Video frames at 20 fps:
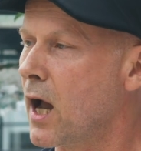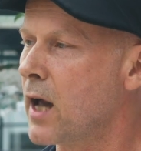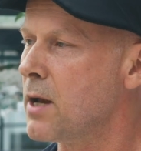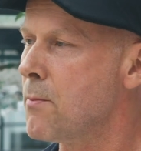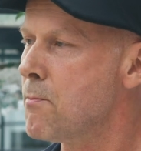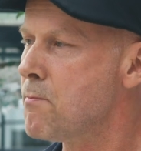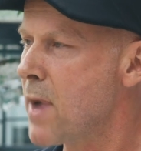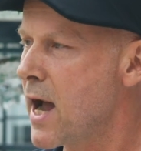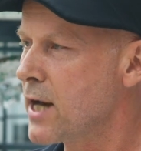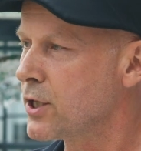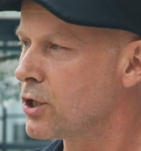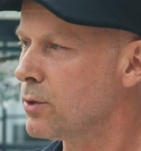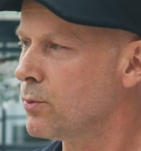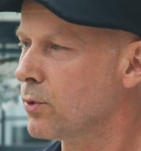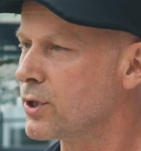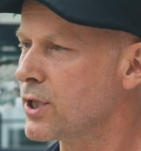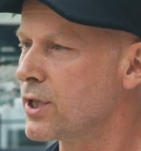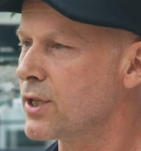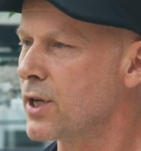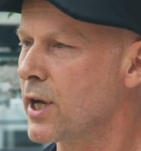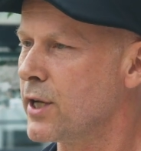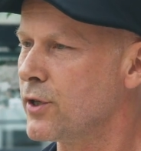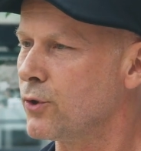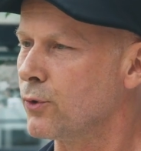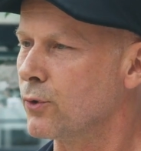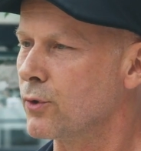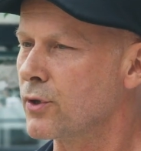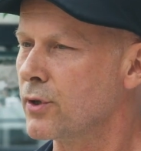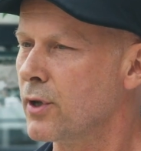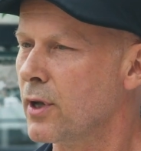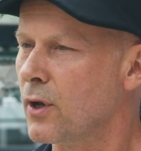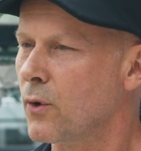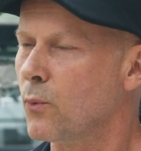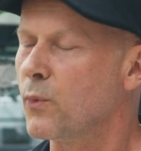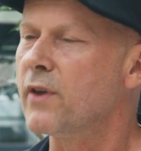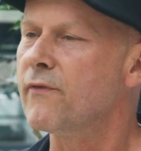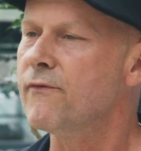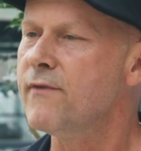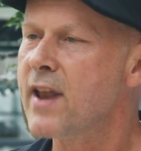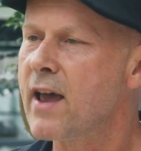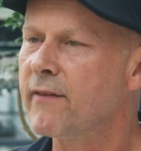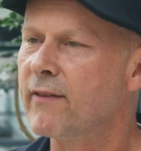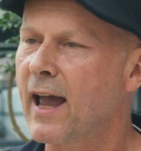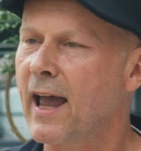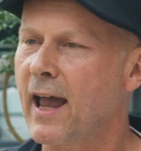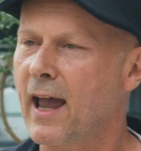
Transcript: unimaginable design tools. We have never